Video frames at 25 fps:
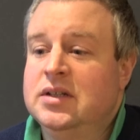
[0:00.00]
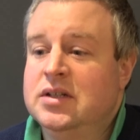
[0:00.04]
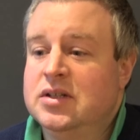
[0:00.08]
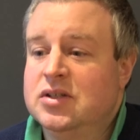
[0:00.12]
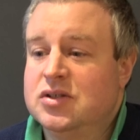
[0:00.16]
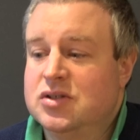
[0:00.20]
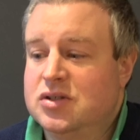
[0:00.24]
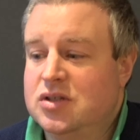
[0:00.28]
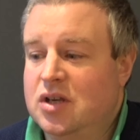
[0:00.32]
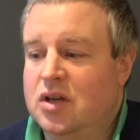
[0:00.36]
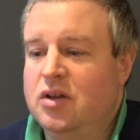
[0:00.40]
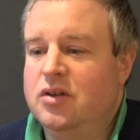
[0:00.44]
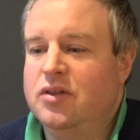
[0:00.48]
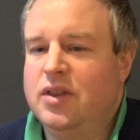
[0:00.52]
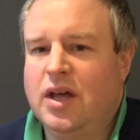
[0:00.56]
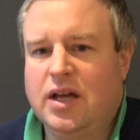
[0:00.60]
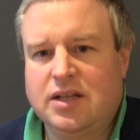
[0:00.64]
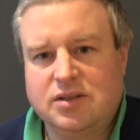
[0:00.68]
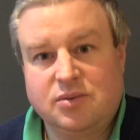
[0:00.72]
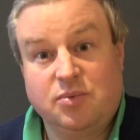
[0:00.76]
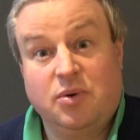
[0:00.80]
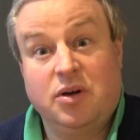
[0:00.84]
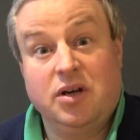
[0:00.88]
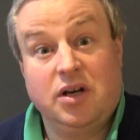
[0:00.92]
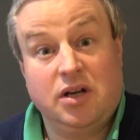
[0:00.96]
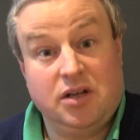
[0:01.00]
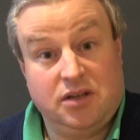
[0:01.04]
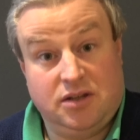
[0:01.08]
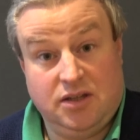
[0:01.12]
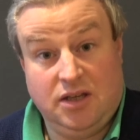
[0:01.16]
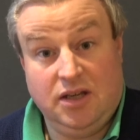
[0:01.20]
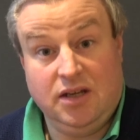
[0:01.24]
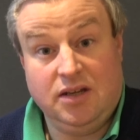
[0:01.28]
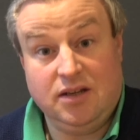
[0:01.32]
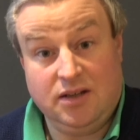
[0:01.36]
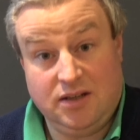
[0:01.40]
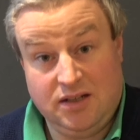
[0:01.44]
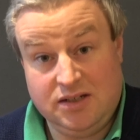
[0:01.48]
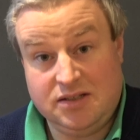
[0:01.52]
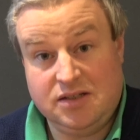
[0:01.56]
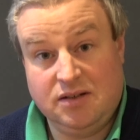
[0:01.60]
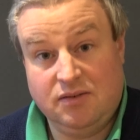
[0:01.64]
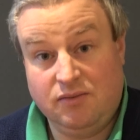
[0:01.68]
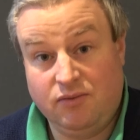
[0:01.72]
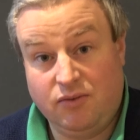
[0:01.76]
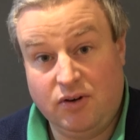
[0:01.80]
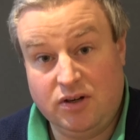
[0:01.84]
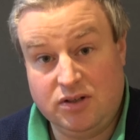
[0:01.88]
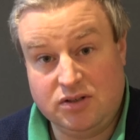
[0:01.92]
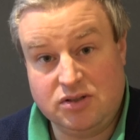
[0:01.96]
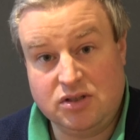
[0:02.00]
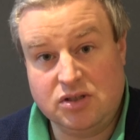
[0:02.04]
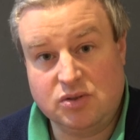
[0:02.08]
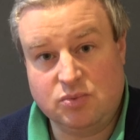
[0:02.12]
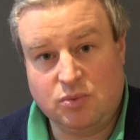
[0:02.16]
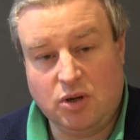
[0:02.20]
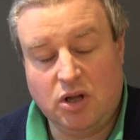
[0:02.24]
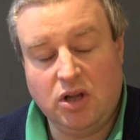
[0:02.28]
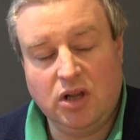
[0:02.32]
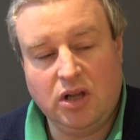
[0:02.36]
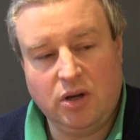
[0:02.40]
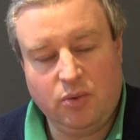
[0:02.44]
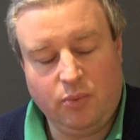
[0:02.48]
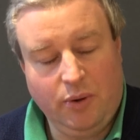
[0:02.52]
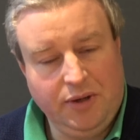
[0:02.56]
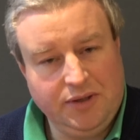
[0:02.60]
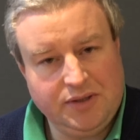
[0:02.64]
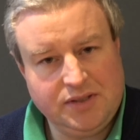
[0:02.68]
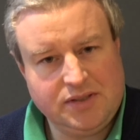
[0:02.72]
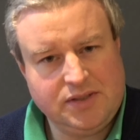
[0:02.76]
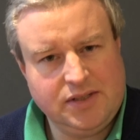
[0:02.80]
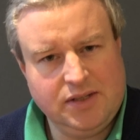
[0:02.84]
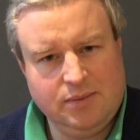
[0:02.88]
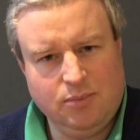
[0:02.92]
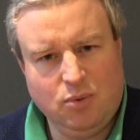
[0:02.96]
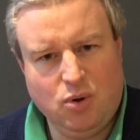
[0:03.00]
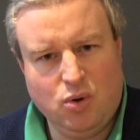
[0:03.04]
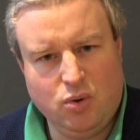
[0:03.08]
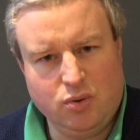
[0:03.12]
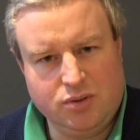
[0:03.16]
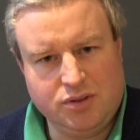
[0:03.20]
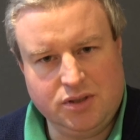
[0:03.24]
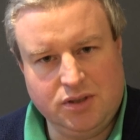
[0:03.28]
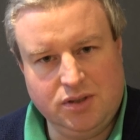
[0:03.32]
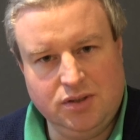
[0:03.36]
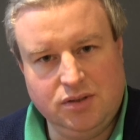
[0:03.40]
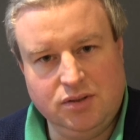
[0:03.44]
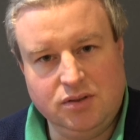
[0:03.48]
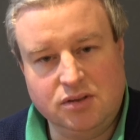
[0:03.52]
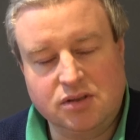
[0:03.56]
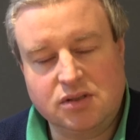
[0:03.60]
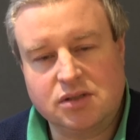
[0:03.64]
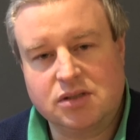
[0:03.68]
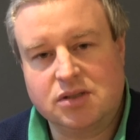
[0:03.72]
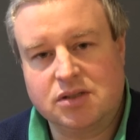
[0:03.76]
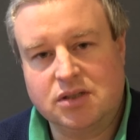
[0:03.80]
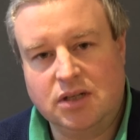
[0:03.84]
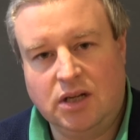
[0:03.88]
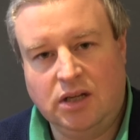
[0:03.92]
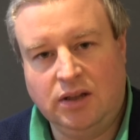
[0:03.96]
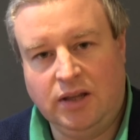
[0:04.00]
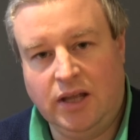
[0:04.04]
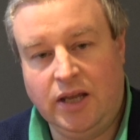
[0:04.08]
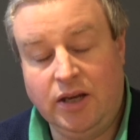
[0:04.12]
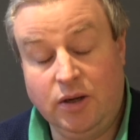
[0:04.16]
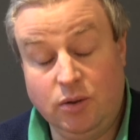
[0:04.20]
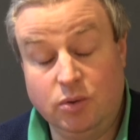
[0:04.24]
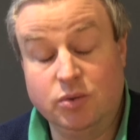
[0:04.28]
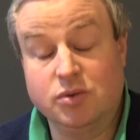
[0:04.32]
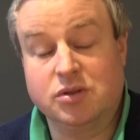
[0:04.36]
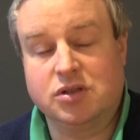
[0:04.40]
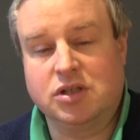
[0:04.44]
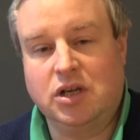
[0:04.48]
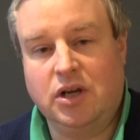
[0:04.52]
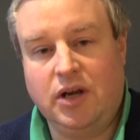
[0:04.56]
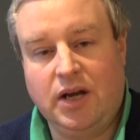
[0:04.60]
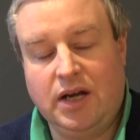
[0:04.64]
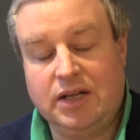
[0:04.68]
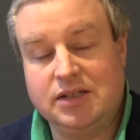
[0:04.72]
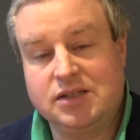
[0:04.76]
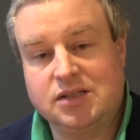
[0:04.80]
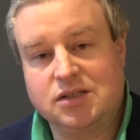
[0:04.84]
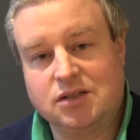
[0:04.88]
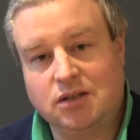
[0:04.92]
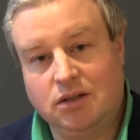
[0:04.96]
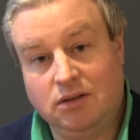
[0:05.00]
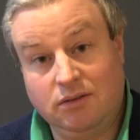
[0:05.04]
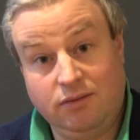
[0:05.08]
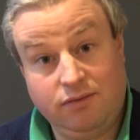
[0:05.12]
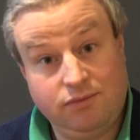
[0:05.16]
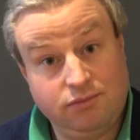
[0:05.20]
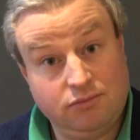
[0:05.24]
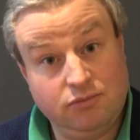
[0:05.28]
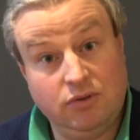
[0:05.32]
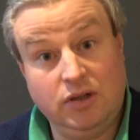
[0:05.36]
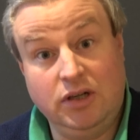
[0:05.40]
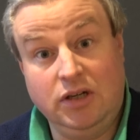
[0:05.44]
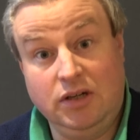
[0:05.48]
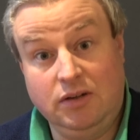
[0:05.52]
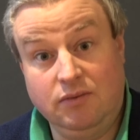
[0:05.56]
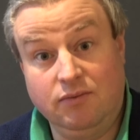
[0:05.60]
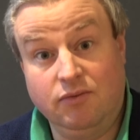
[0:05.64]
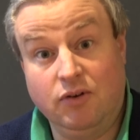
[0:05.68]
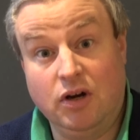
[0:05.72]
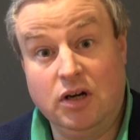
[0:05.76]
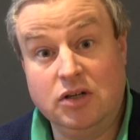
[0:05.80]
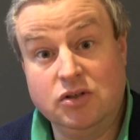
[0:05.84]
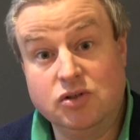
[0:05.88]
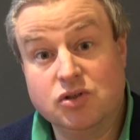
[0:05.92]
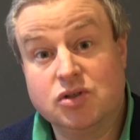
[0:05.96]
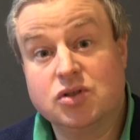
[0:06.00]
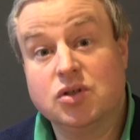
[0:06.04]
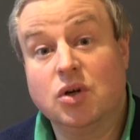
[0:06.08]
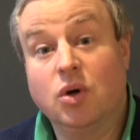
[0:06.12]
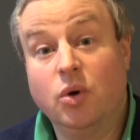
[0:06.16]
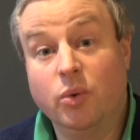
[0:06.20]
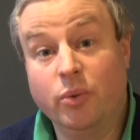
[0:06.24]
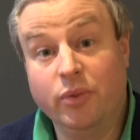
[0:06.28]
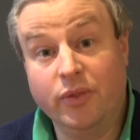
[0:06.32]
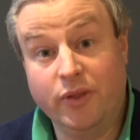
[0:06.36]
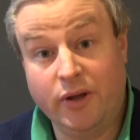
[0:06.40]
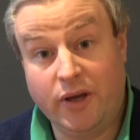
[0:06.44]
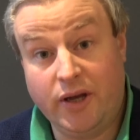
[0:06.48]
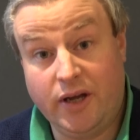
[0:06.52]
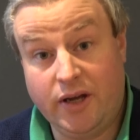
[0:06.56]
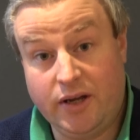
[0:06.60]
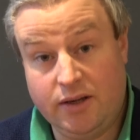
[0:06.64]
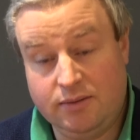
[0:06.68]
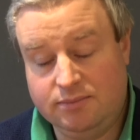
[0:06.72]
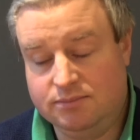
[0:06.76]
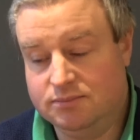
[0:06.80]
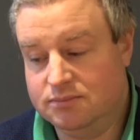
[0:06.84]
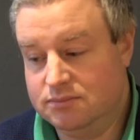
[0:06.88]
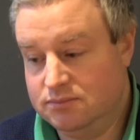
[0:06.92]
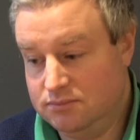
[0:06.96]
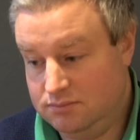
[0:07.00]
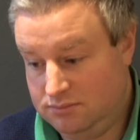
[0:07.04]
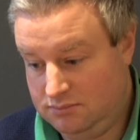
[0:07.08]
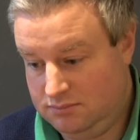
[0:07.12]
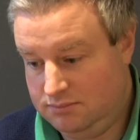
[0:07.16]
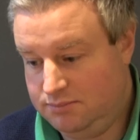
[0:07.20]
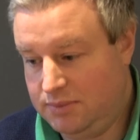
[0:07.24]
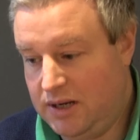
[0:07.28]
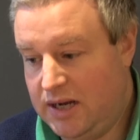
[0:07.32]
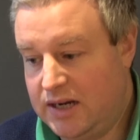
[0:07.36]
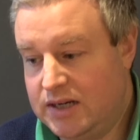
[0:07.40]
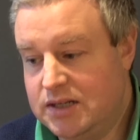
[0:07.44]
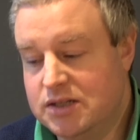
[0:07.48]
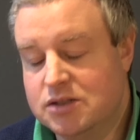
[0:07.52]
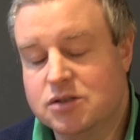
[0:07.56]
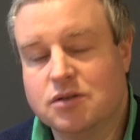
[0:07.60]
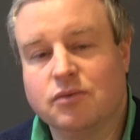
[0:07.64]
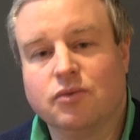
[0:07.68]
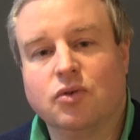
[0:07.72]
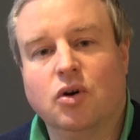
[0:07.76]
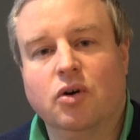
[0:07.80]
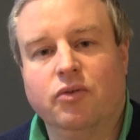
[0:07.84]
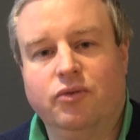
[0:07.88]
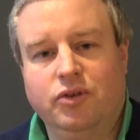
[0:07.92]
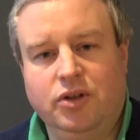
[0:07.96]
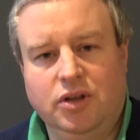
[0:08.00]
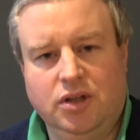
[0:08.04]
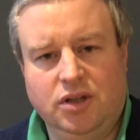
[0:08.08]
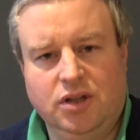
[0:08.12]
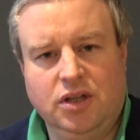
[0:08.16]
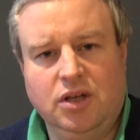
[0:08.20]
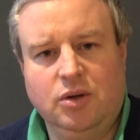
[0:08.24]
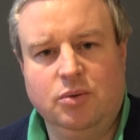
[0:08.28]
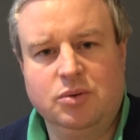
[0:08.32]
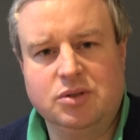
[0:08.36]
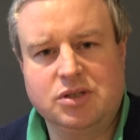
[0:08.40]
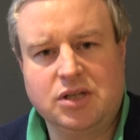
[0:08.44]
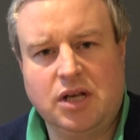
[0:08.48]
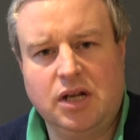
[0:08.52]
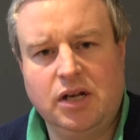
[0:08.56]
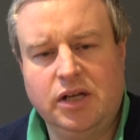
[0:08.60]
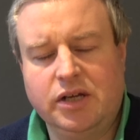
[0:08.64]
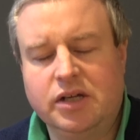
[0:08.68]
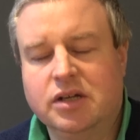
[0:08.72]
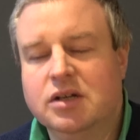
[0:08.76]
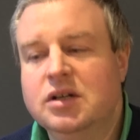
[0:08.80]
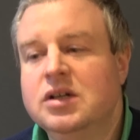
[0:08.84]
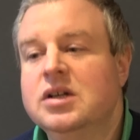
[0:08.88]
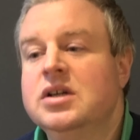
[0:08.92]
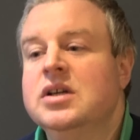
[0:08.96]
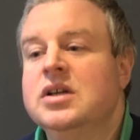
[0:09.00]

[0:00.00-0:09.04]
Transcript: So that's why I think it's in French as well. I went to Tim Hortons and they also had stuff written in French on their packets of coffee that they were selling.